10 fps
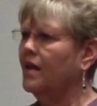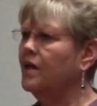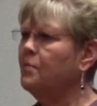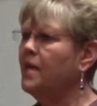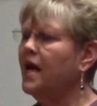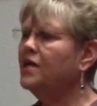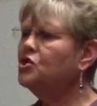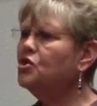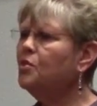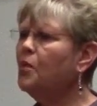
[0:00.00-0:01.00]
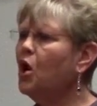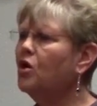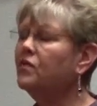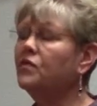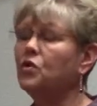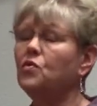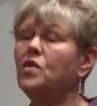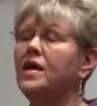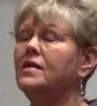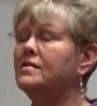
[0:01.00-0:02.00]
And imagine the part of you
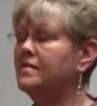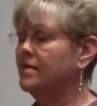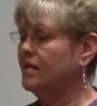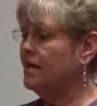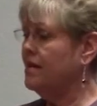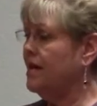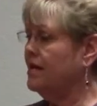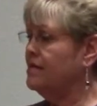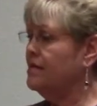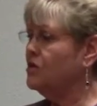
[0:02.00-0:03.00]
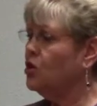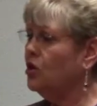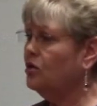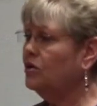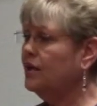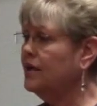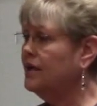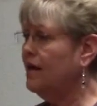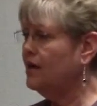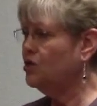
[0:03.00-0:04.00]
that is eternal
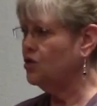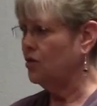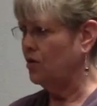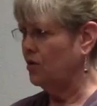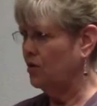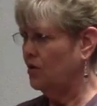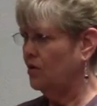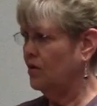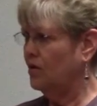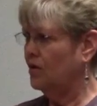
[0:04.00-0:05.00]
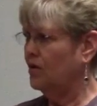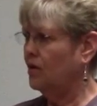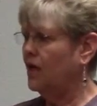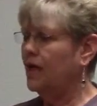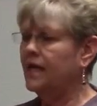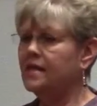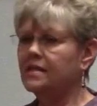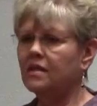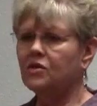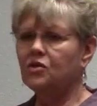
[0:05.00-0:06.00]
in nature
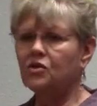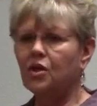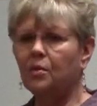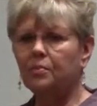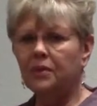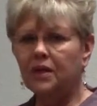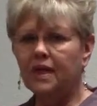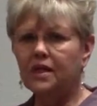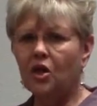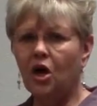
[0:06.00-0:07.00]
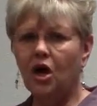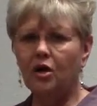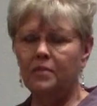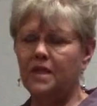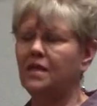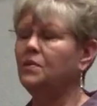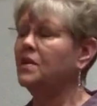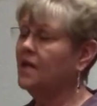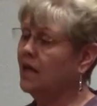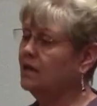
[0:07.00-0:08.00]
is in complete harmony
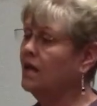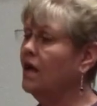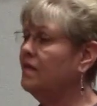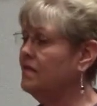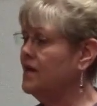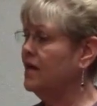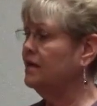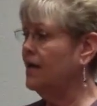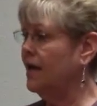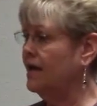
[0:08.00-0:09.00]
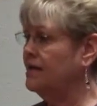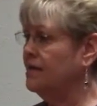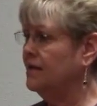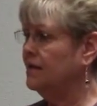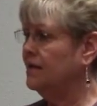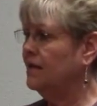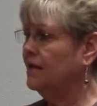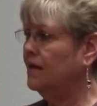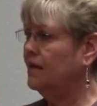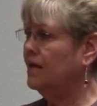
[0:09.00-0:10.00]
with that love and that light.
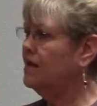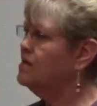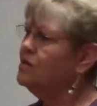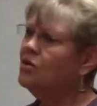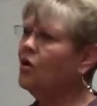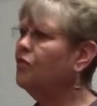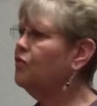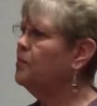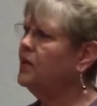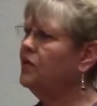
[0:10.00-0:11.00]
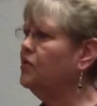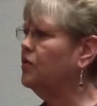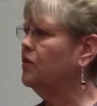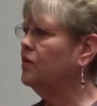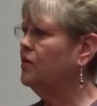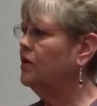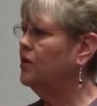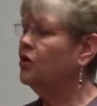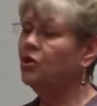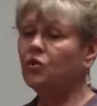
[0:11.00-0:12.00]
It's so familiar.
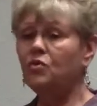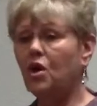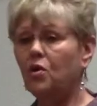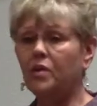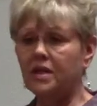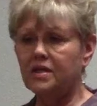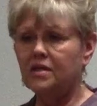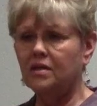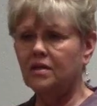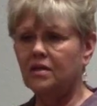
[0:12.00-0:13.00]
You know it.